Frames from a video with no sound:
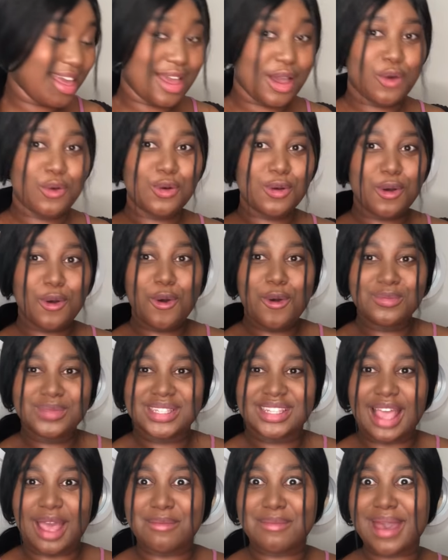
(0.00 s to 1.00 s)
Whomst
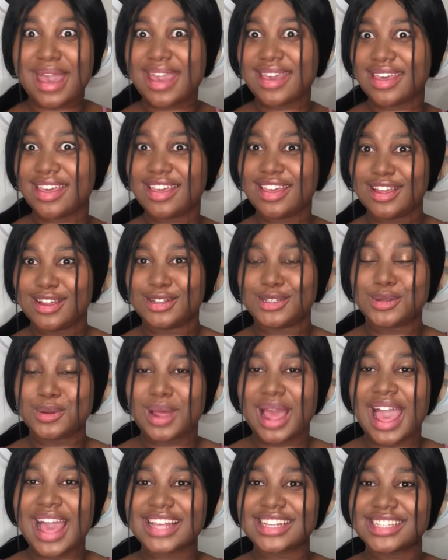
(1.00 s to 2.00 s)
am I to
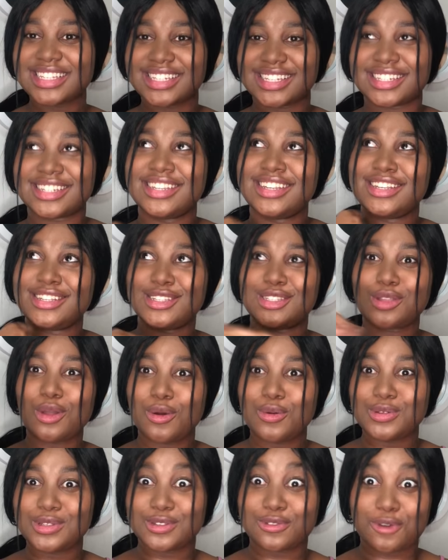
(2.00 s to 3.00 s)
cast
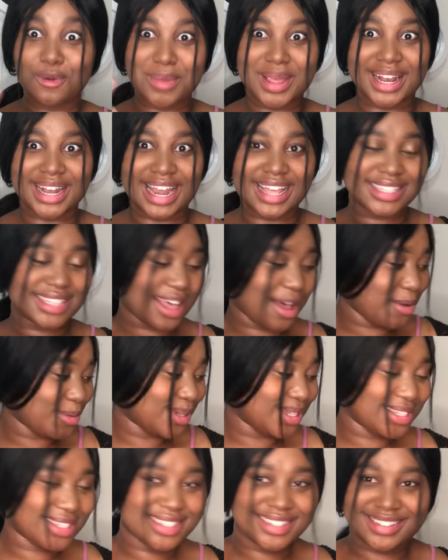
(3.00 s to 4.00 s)
stones from a glass
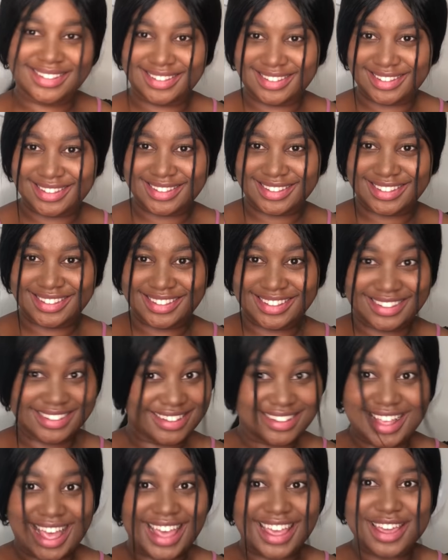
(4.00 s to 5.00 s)
house?
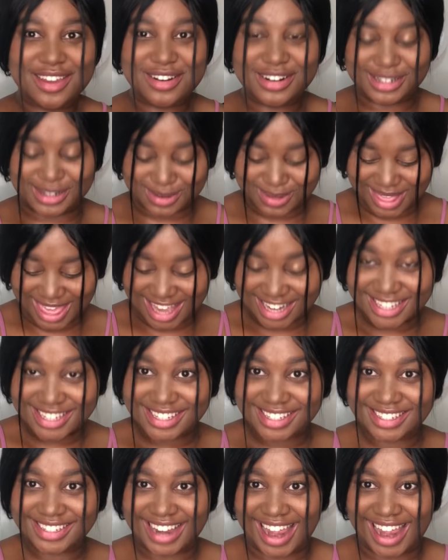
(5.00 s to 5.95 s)
I cannot do that.